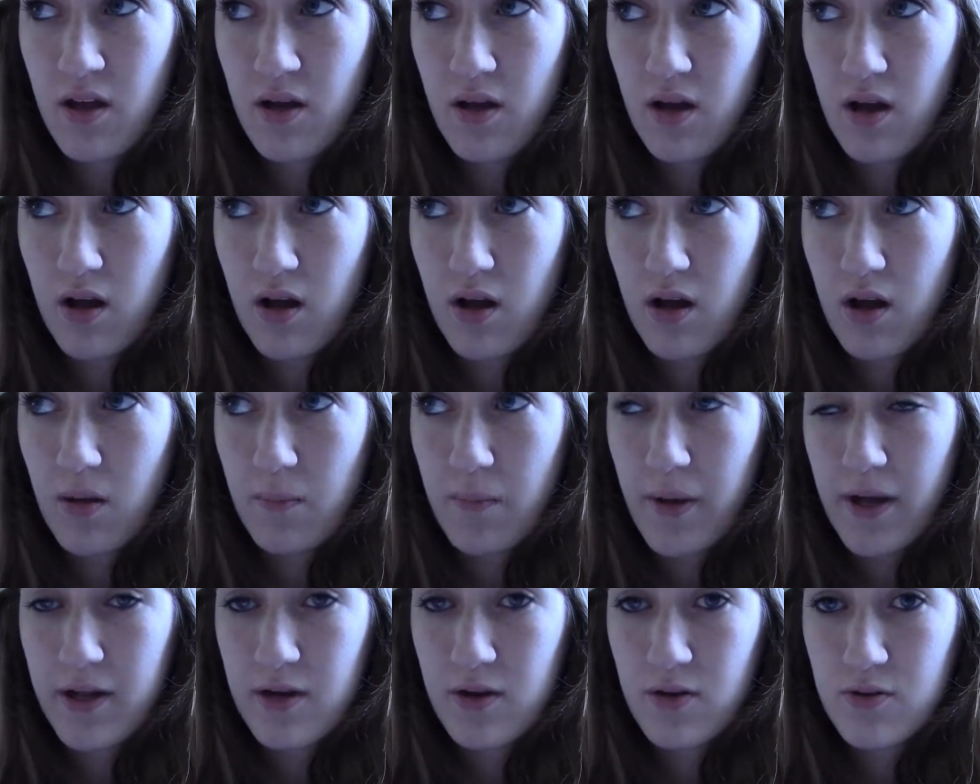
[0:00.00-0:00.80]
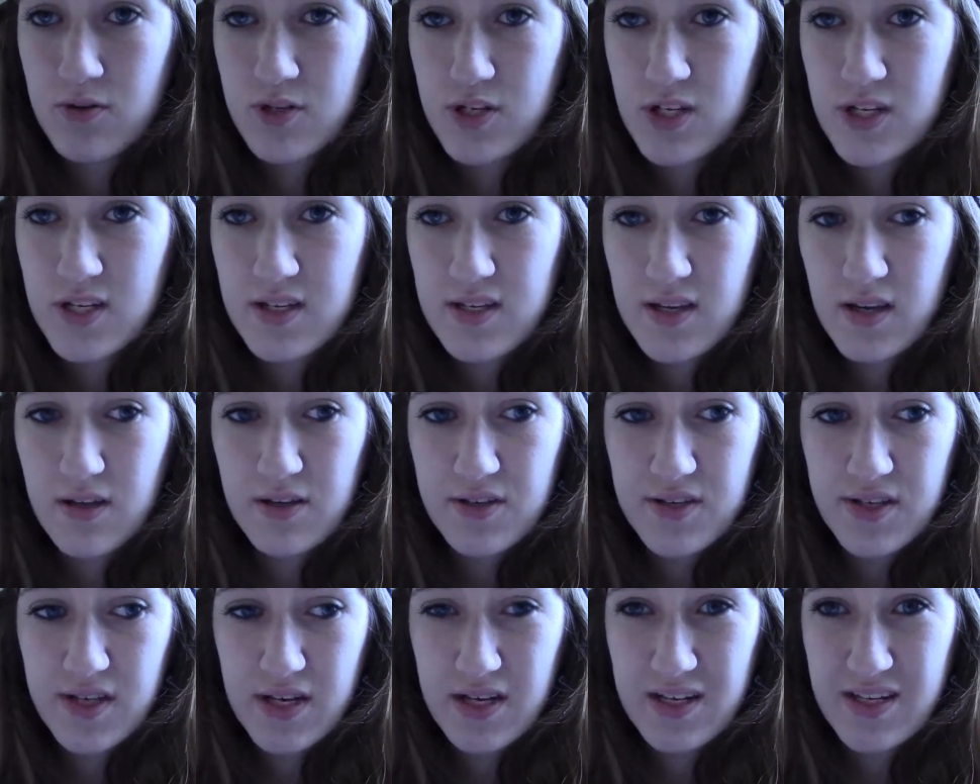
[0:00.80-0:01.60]
I know she
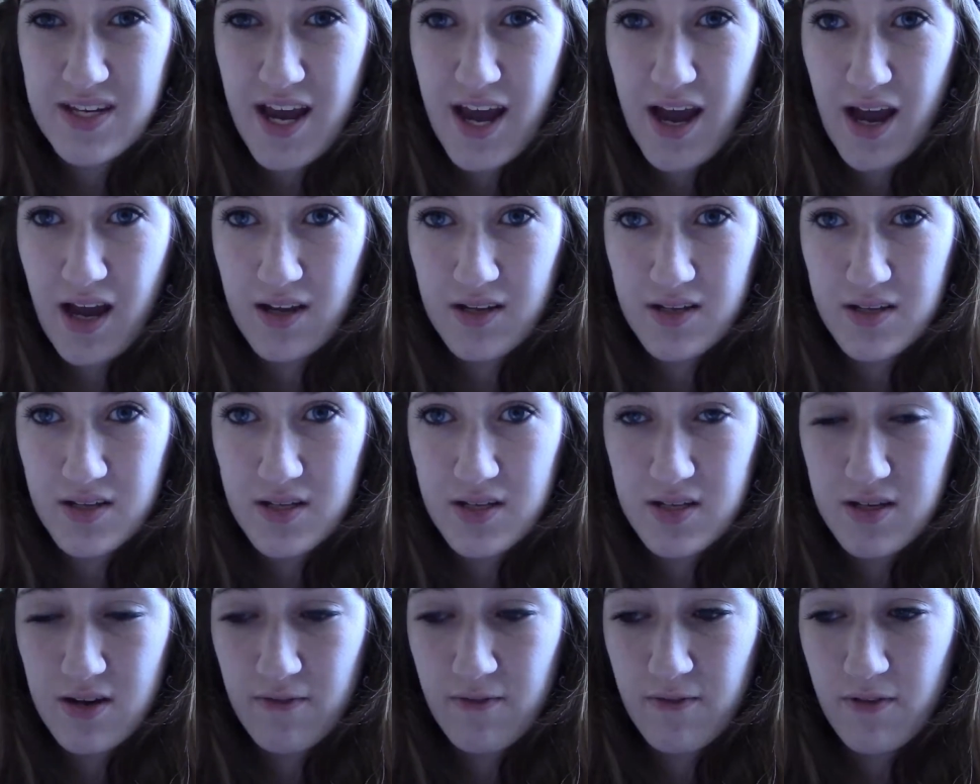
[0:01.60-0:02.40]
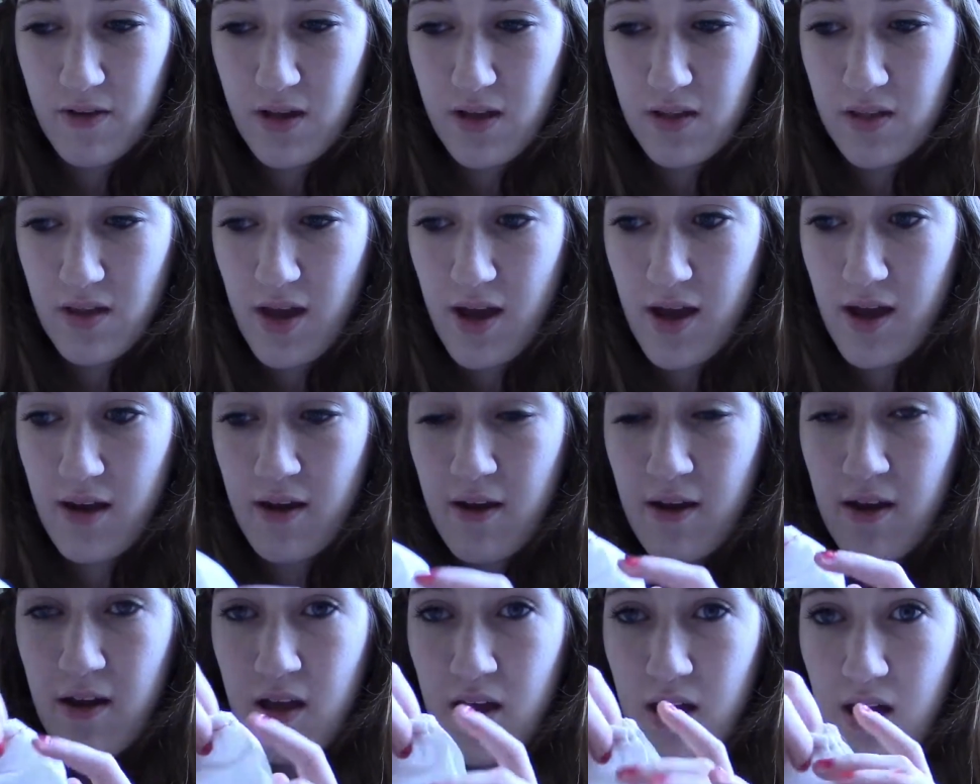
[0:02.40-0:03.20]
sells like tags and stuff like
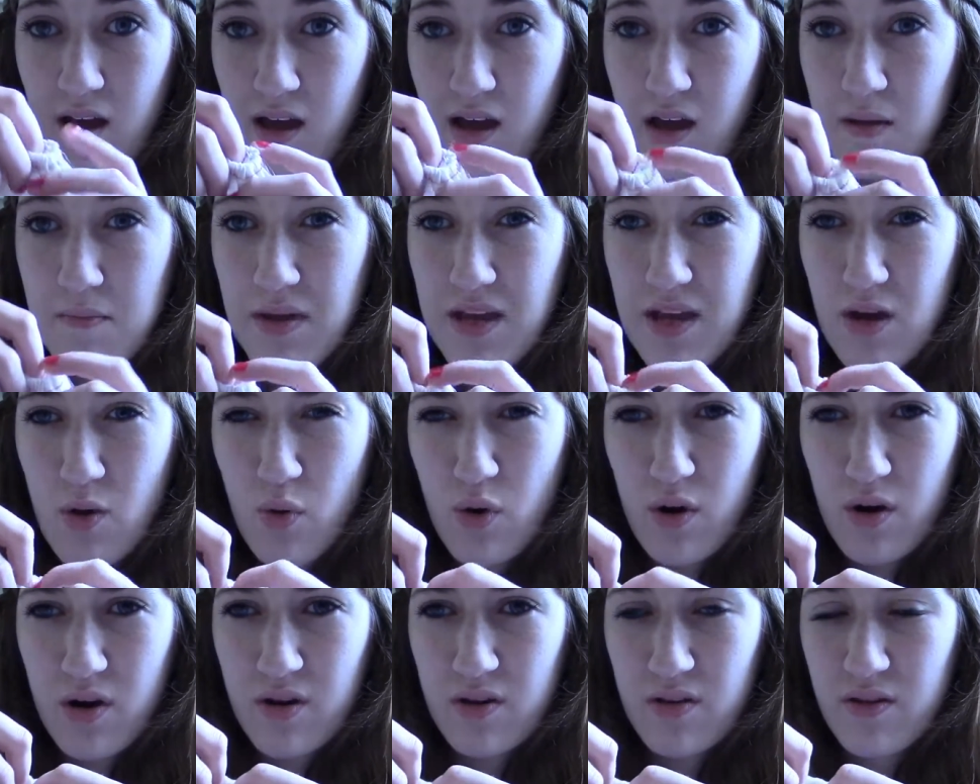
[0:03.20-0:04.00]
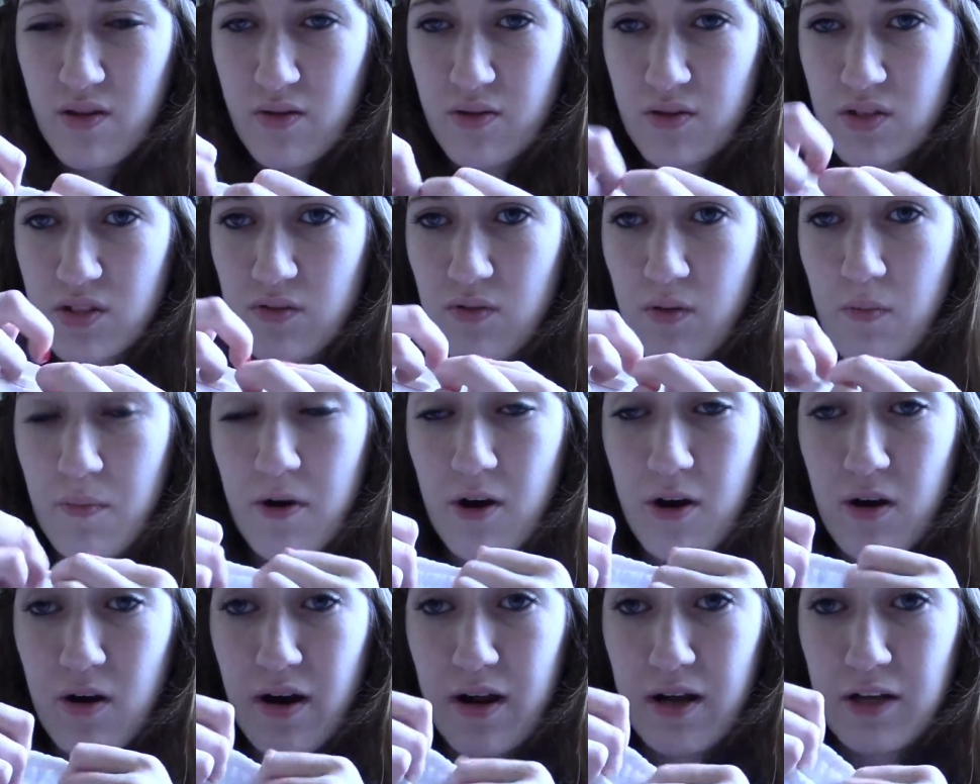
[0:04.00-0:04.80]
that. I may order those from
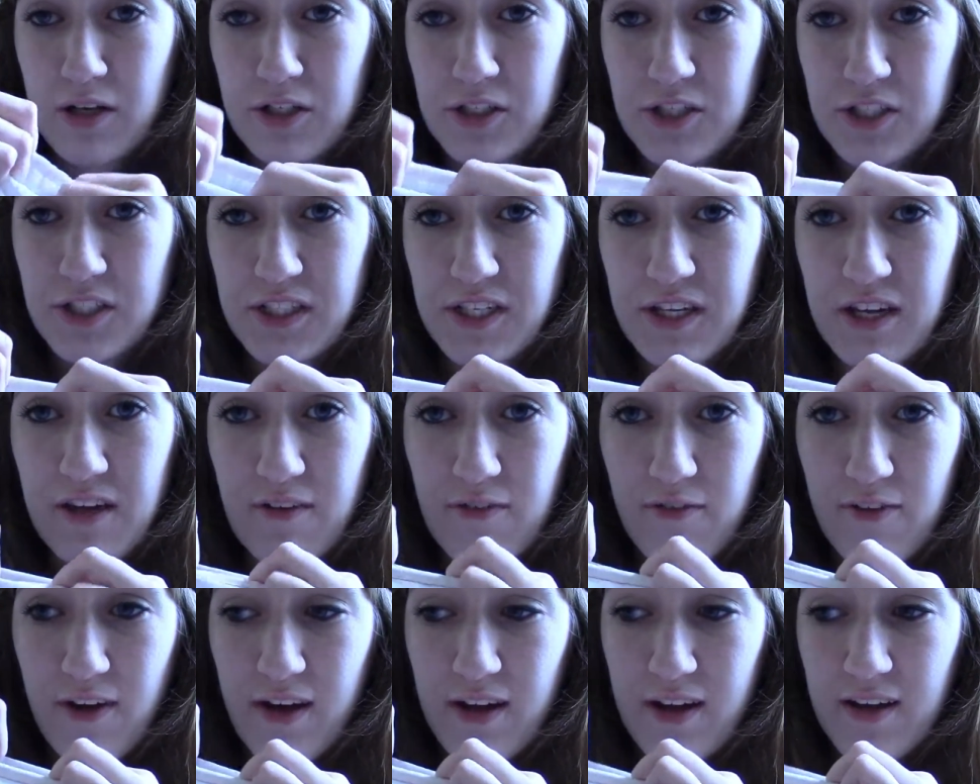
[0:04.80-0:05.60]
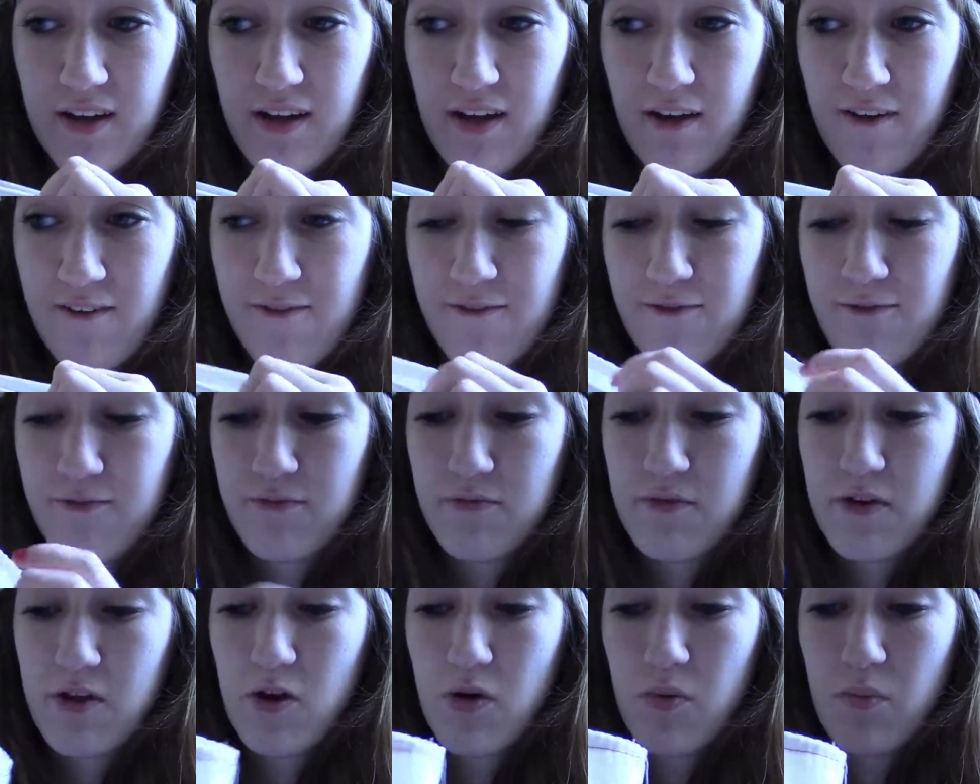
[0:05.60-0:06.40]
her actually if I have,
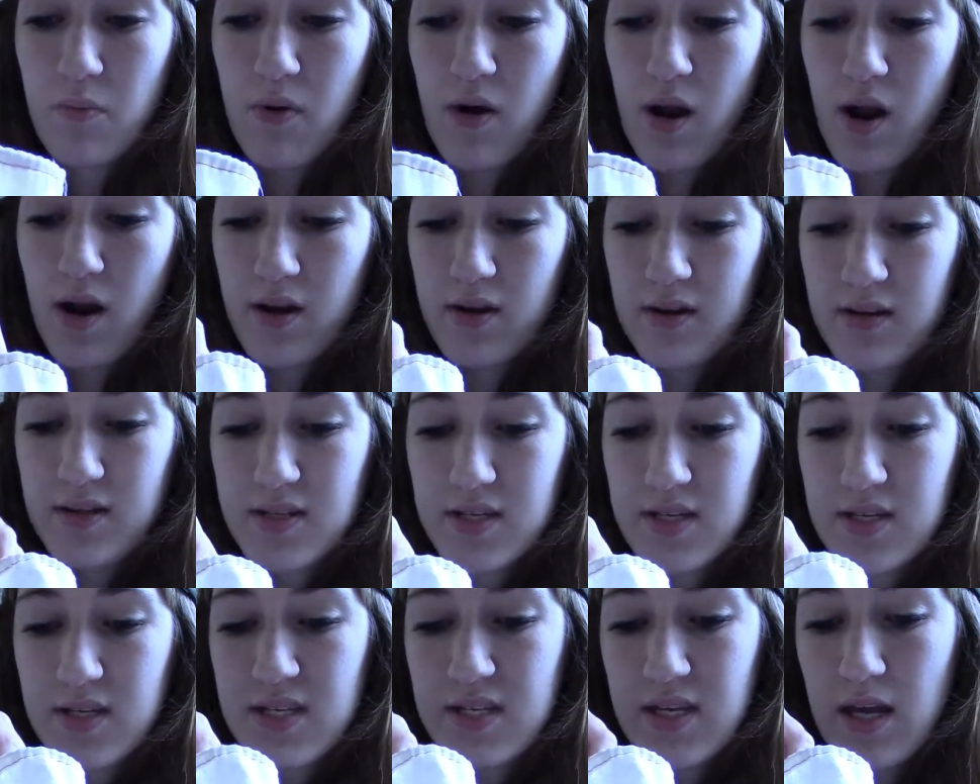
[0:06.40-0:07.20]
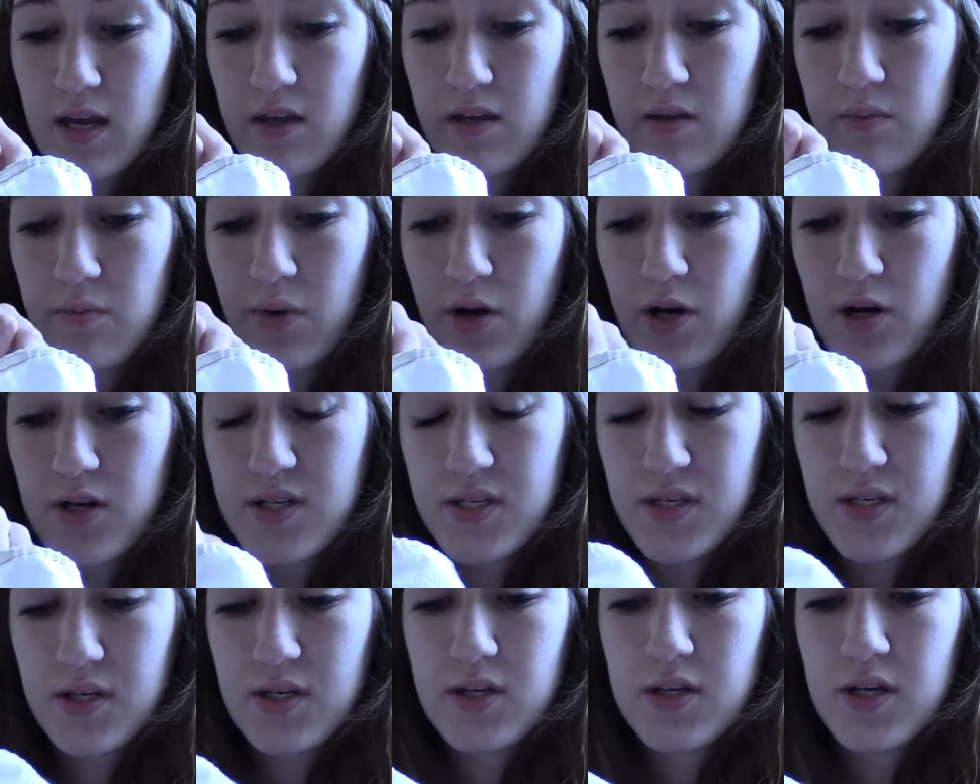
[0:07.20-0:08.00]
you know, products to sell in
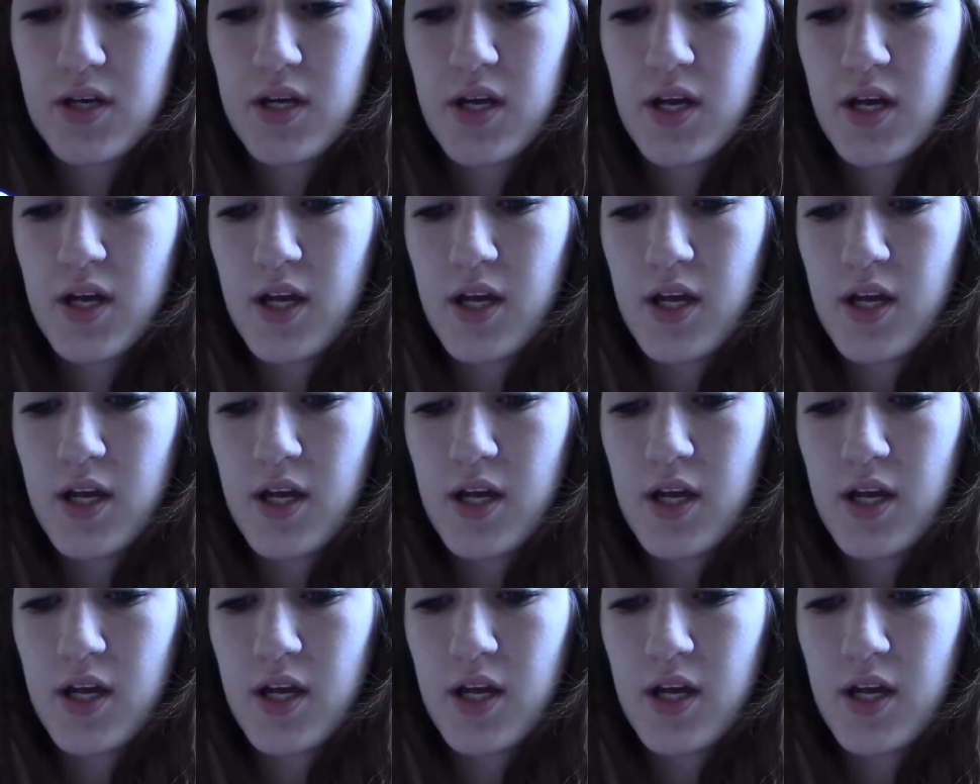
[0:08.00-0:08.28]
person.